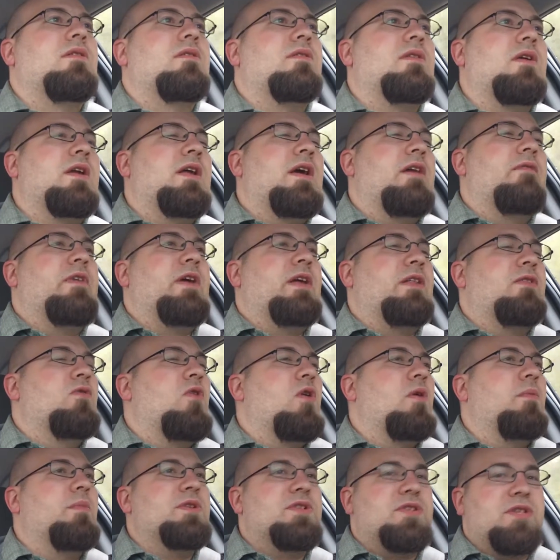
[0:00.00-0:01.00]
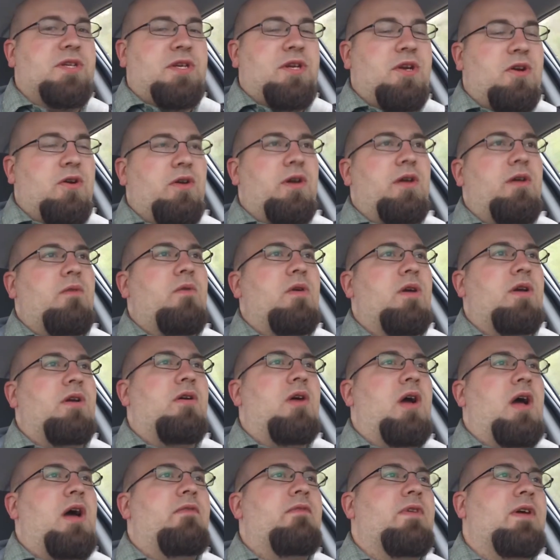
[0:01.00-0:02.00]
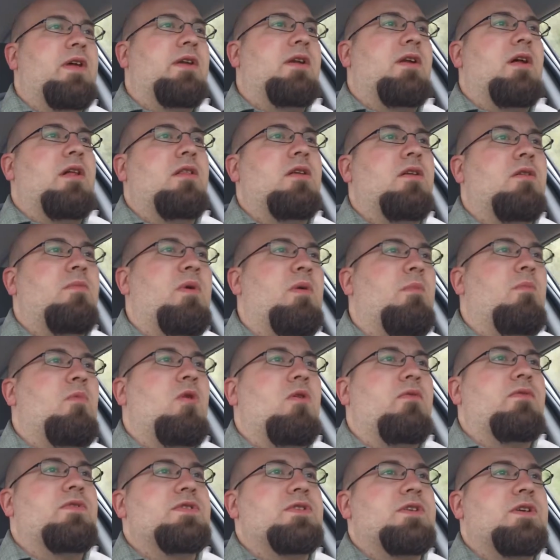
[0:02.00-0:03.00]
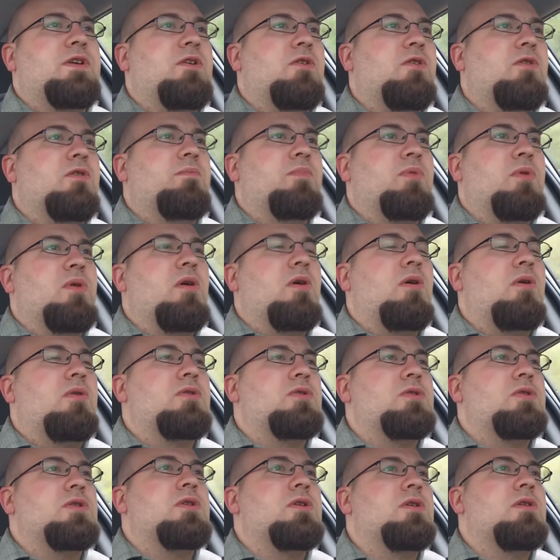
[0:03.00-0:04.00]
Then you have like normal security, where you have it a little bit more of a secured approach.